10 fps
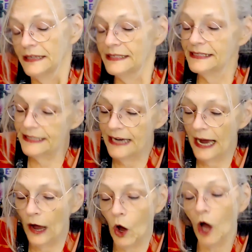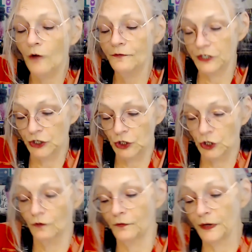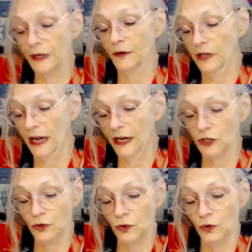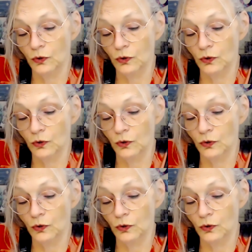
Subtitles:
See how often you feel like you,